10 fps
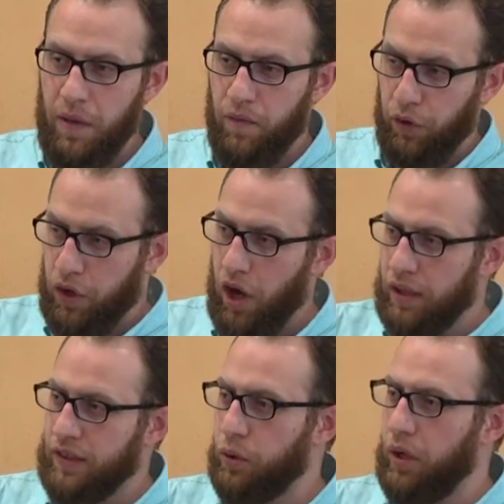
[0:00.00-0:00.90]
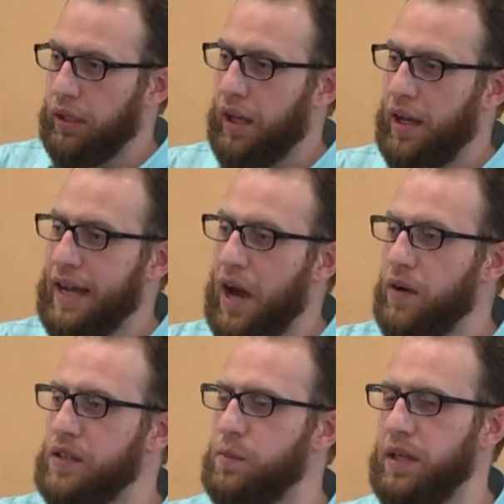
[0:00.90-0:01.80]
for calling to Allah now
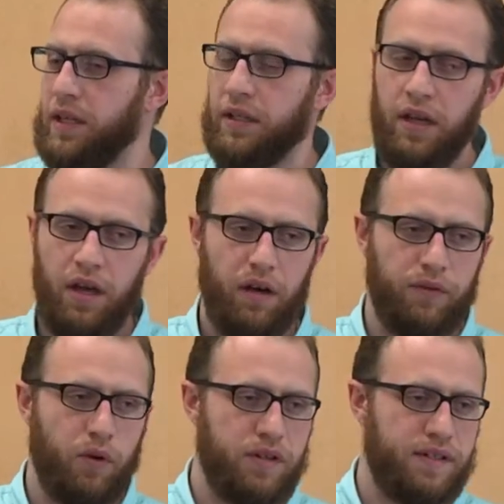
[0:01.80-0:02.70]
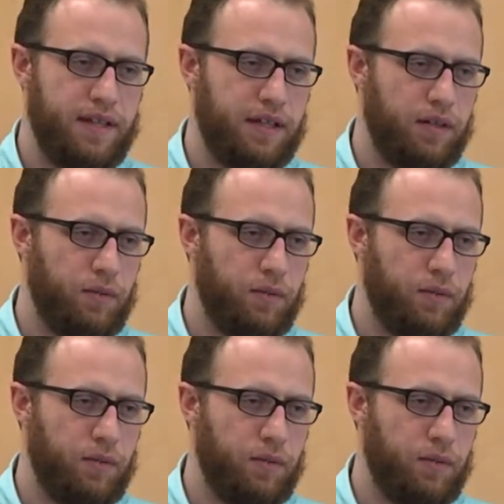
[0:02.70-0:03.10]
is being, of course, taken